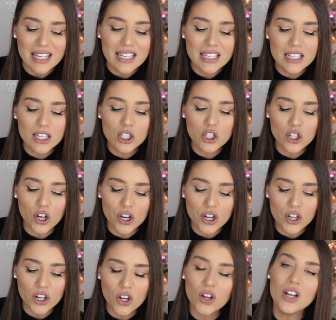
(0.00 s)
Il
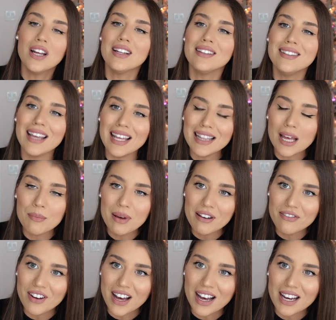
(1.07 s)
Giorno della
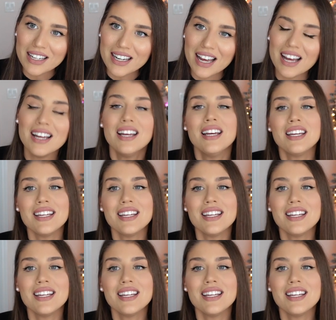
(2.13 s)
Befana.